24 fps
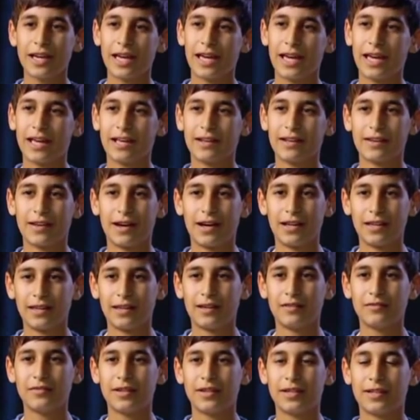and I
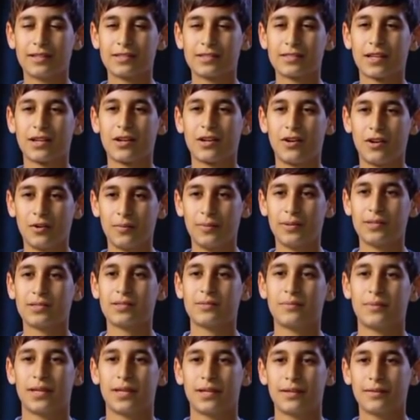love it, and it's like a hobby
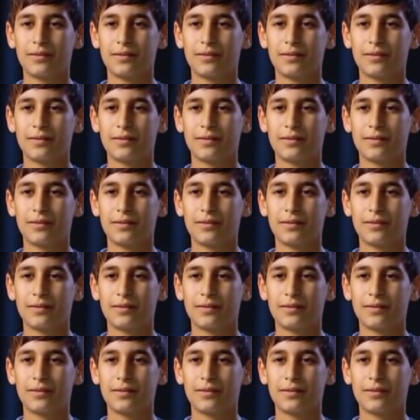to me.